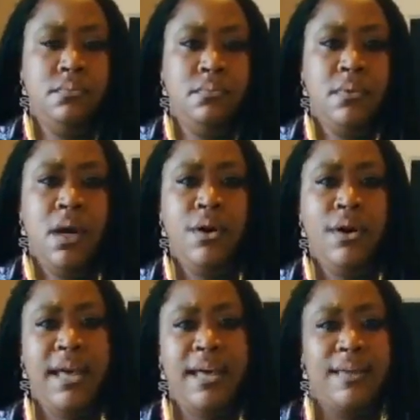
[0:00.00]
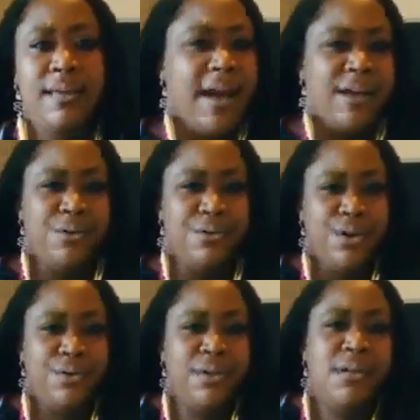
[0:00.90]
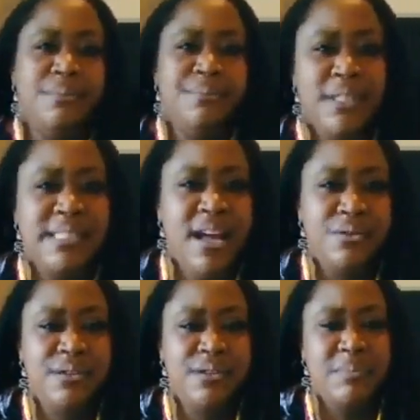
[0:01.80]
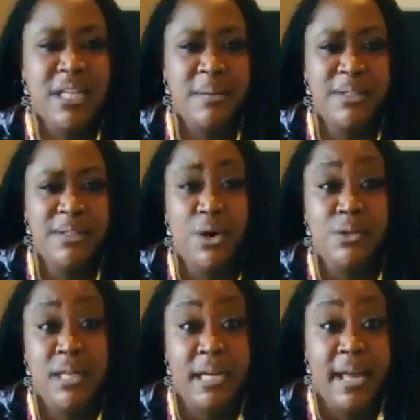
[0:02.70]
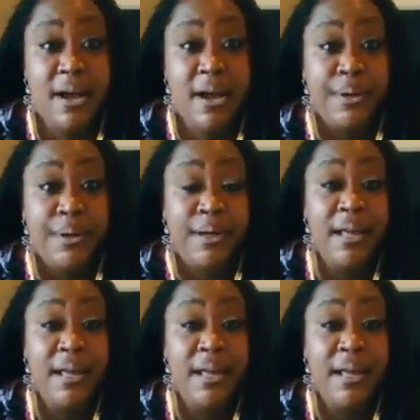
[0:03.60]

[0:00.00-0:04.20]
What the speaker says: Okay, I don't know, the sound sometimes goes in and out, but